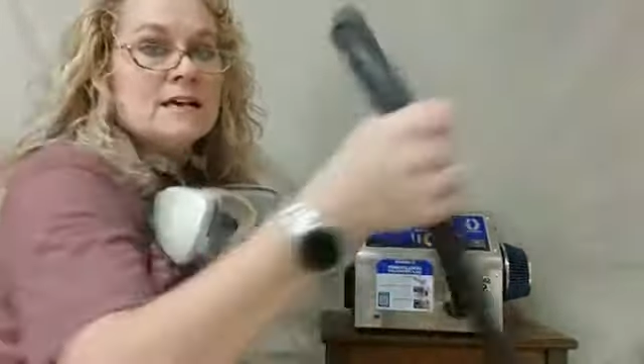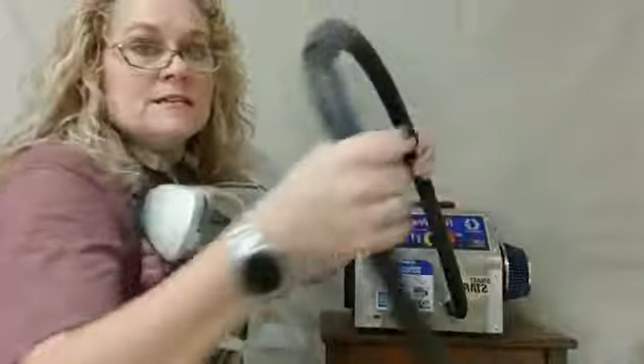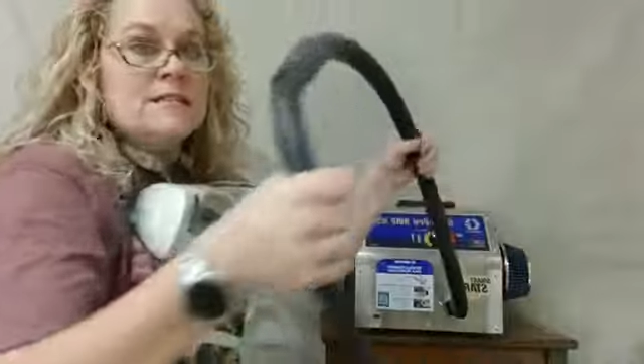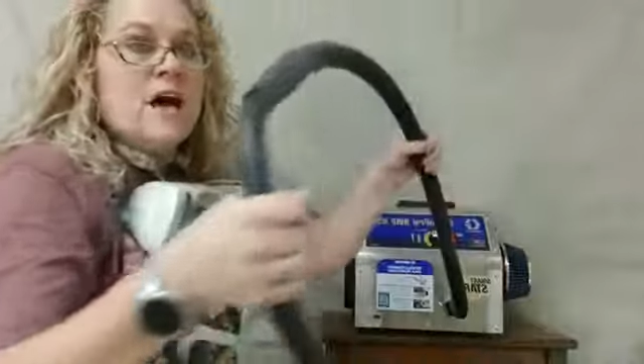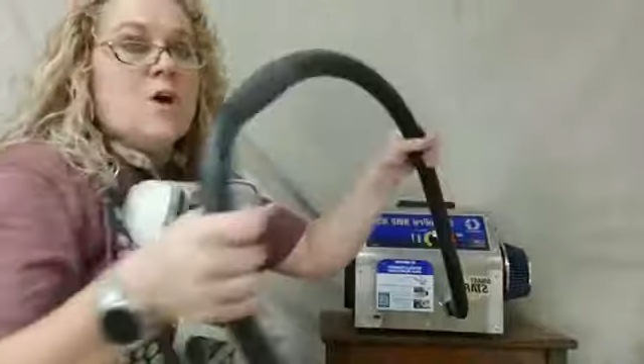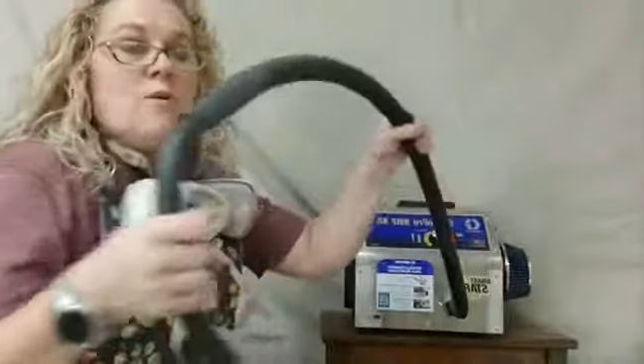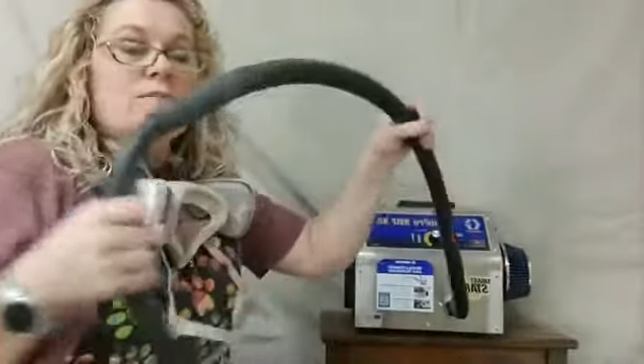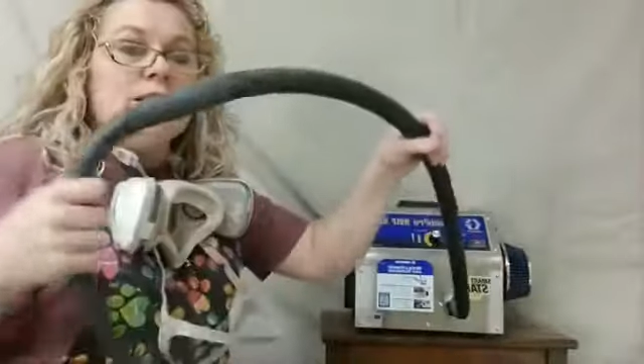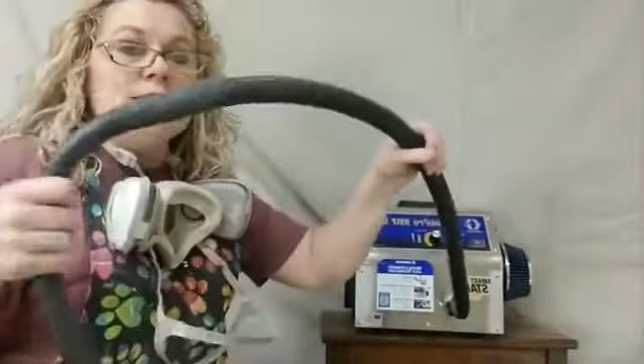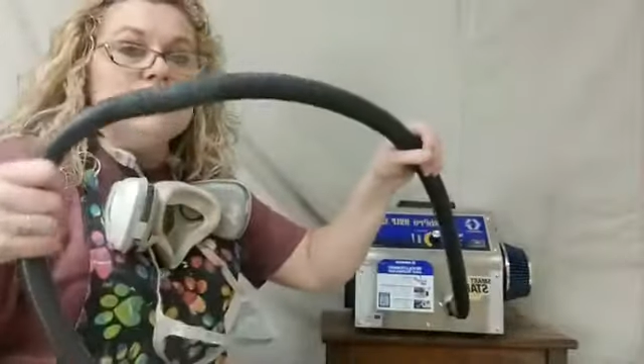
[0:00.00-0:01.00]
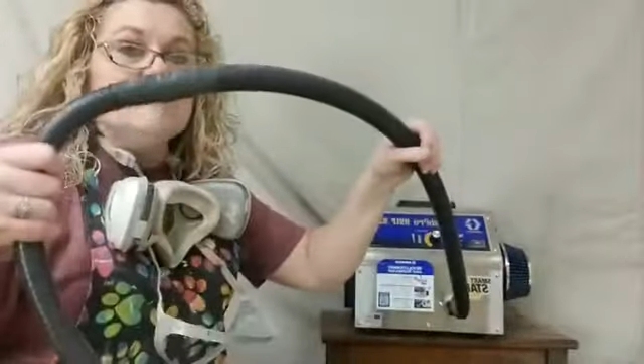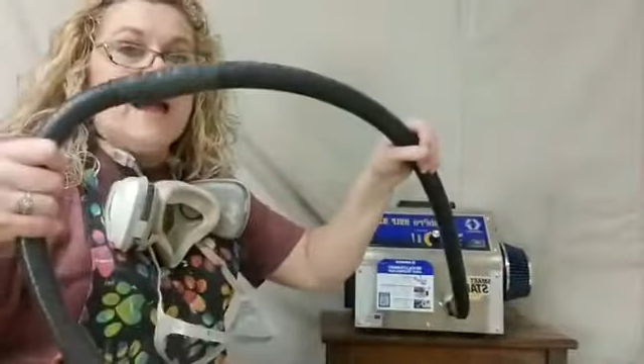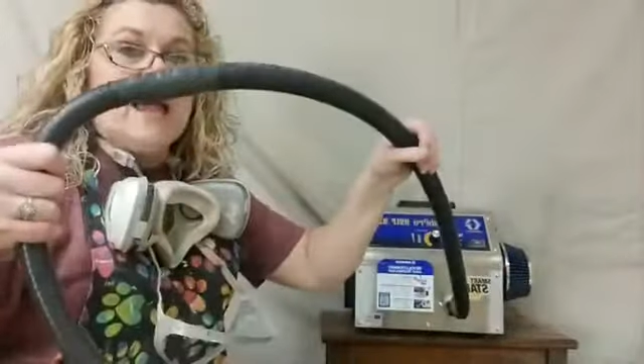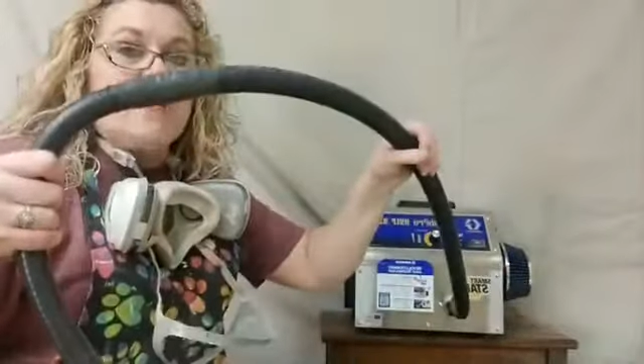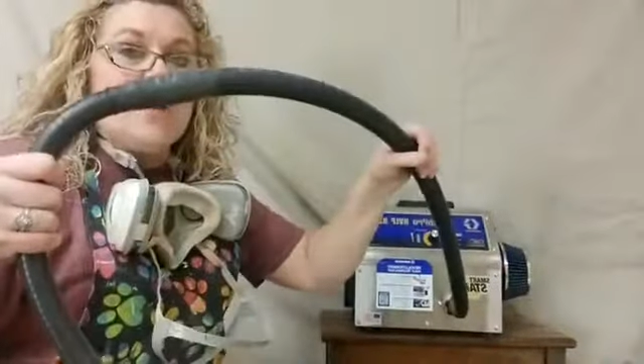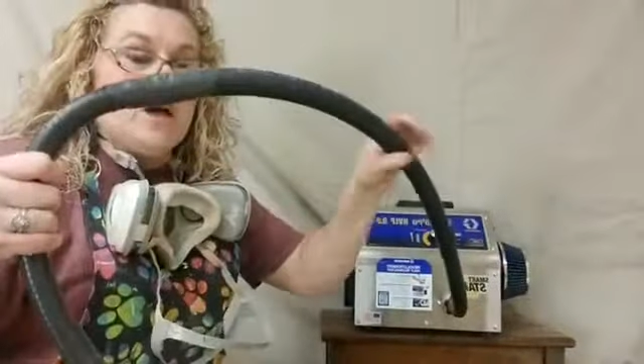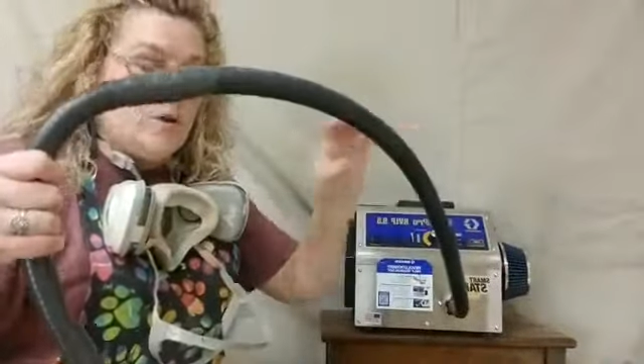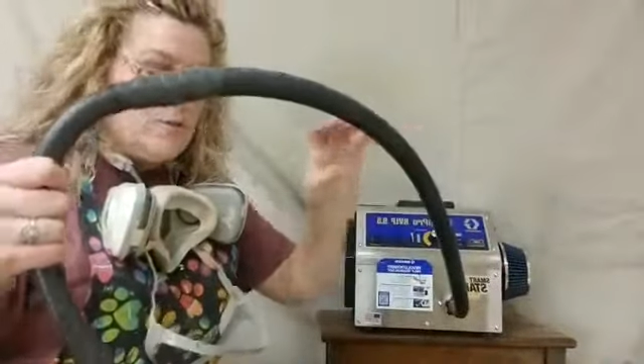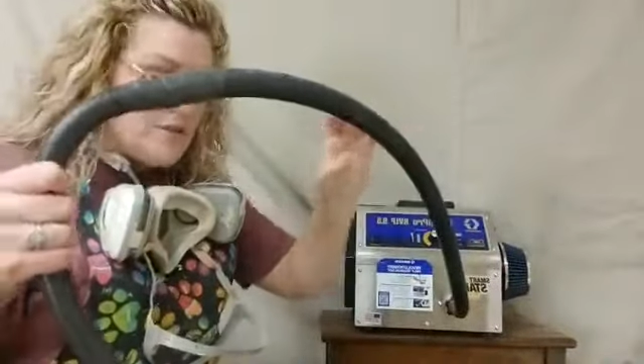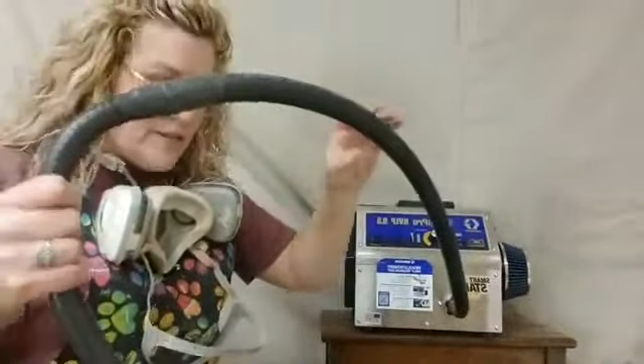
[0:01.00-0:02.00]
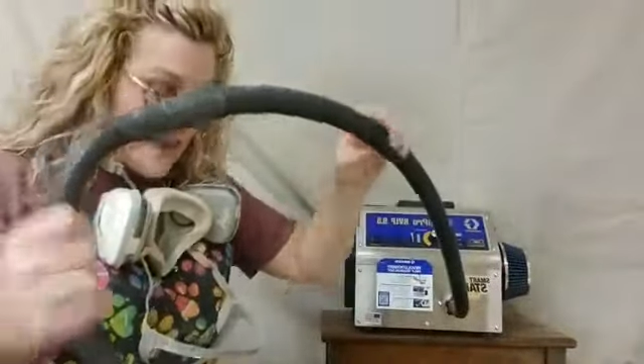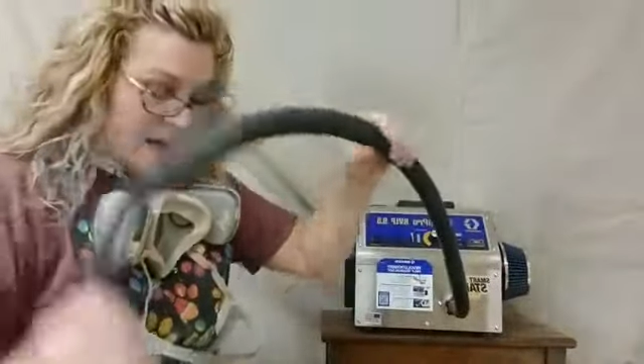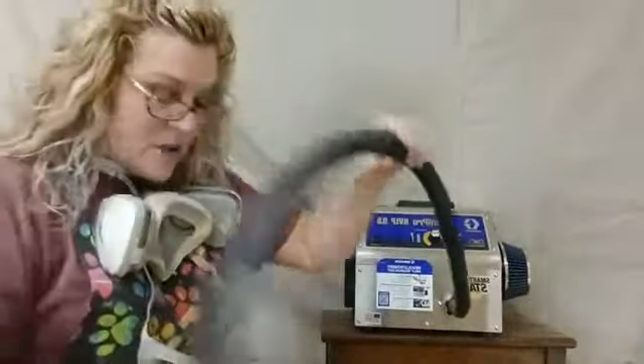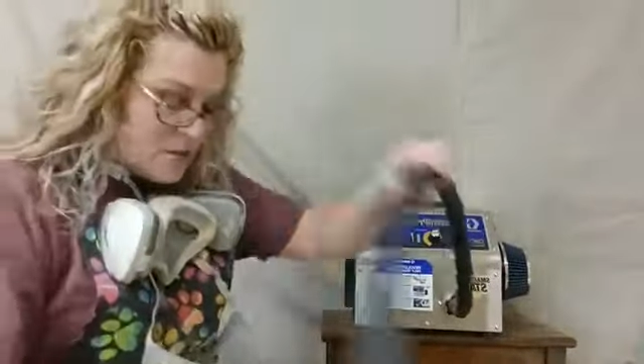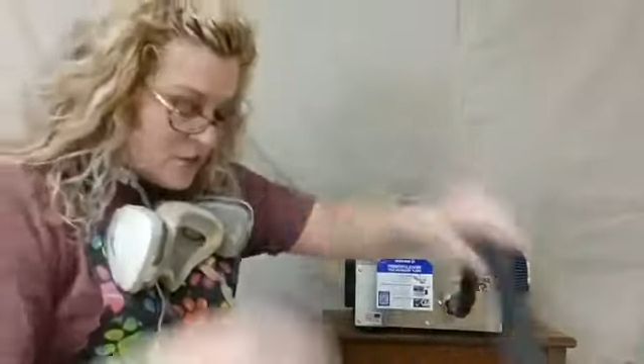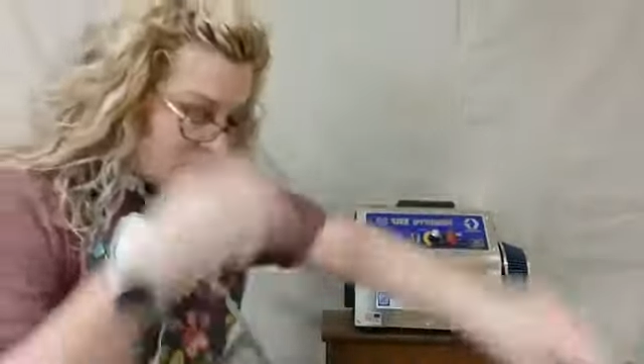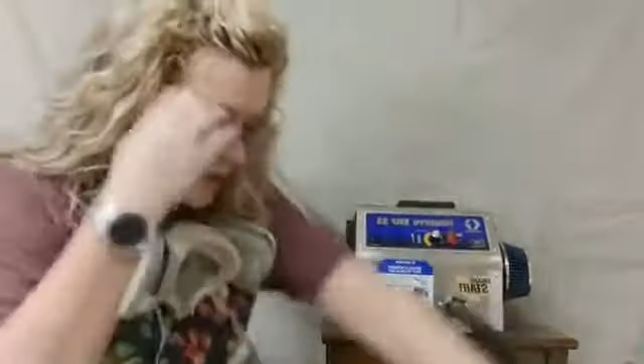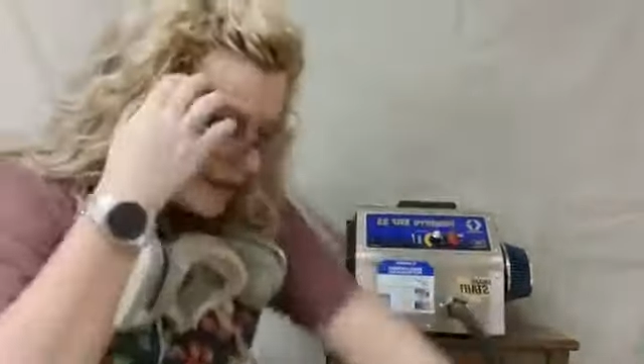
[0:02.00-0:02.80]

So this is my air hose that goes to